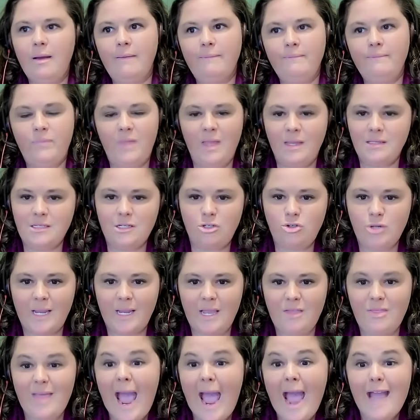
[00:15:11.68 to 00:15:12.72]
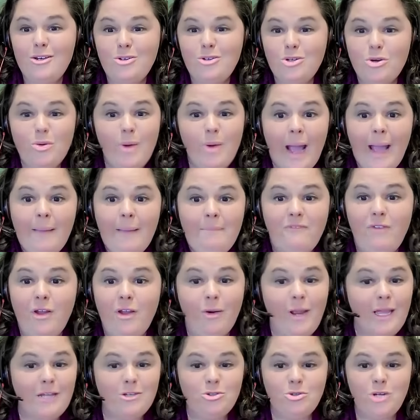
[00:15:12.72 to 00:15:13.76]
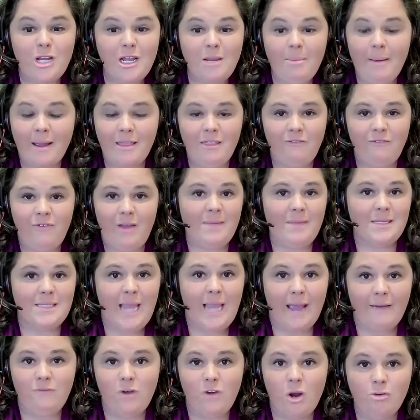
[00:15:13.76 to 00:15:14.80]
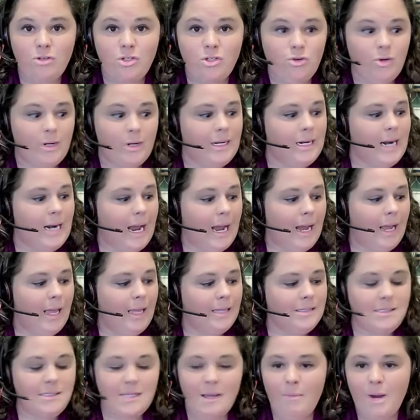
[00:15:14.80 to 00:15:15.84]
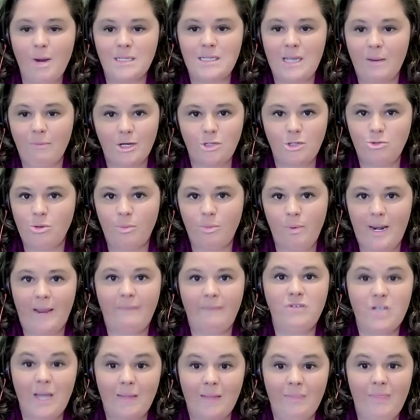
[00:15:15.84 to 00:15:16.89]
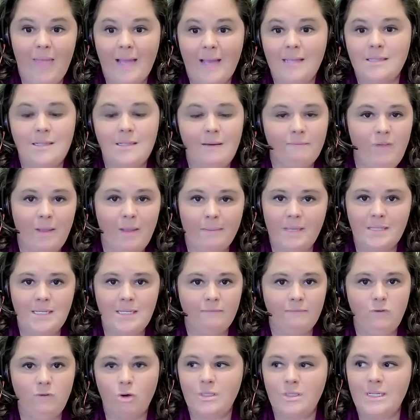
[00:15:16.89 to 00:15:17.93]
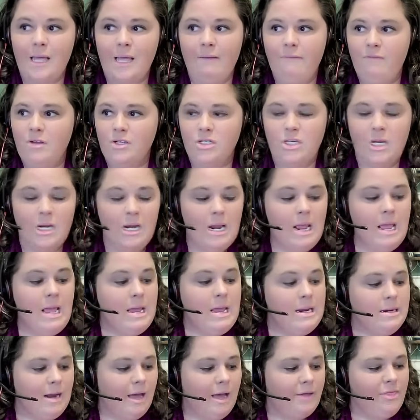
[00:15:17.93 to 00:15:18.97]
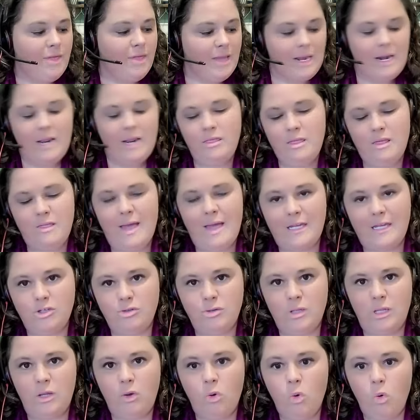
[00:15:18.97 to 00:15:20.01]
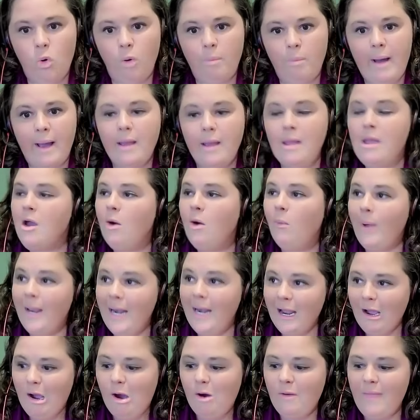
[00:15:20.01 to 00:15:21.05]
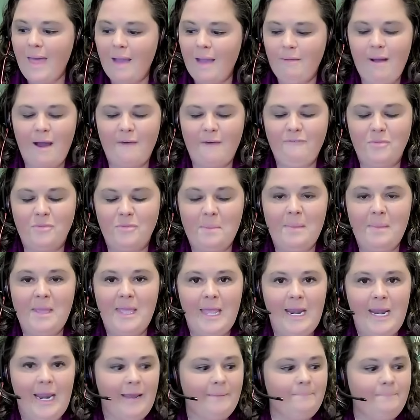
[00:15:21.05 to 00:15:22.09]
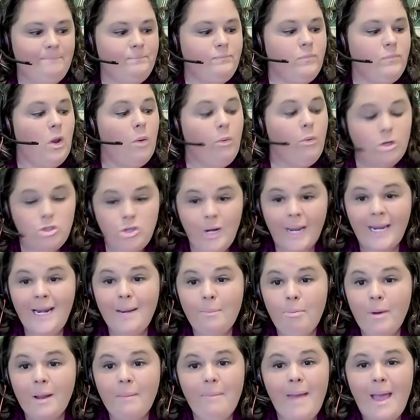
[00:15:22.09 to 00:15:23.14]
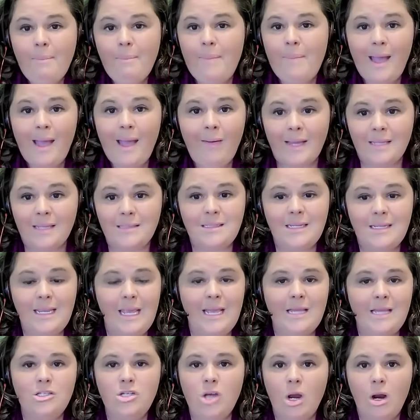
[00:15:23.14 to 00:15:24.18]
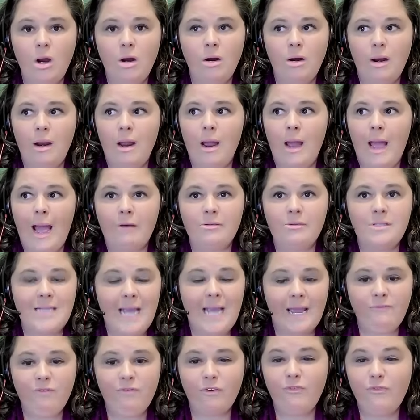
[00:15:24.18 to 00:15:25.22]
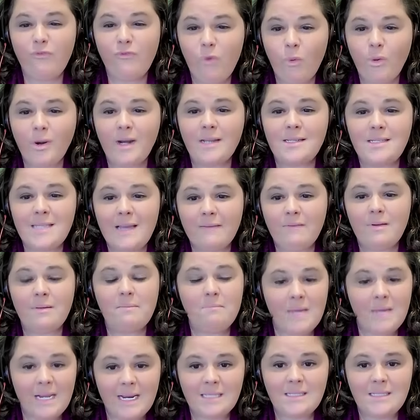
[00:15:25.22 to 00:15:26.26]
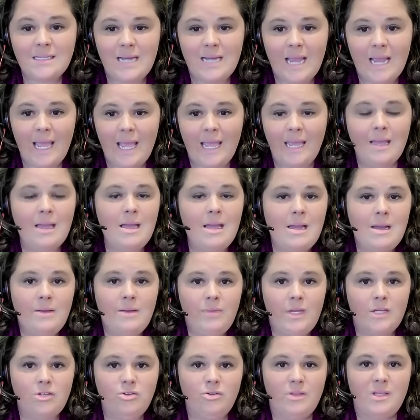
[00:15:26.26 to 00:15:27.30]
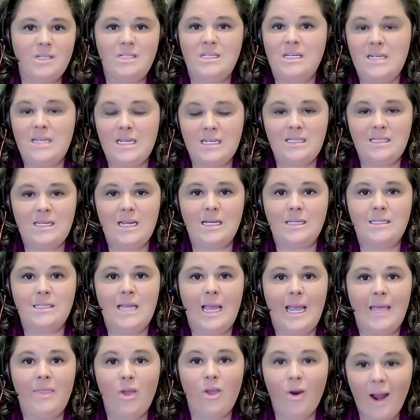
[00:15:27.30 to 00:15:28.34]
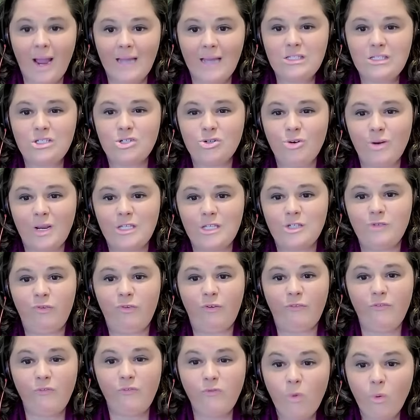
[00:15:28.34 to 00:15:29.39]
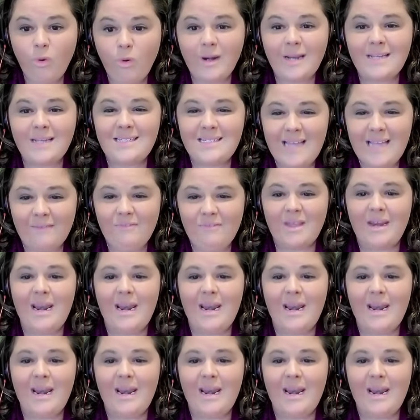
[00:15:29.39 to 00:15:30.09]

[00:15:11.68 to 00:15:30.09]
it's a tricky I do I'm very intrigued by the families that have no screen. In some ways I wish we would have done that. Some families have no television, nothing, and I think that's really cool, but we didn't go that route from the beginning. We're trying to bring back balance. Kids are outside for four to seven minutes a day. These are the statistics, and they're on screens for four to seven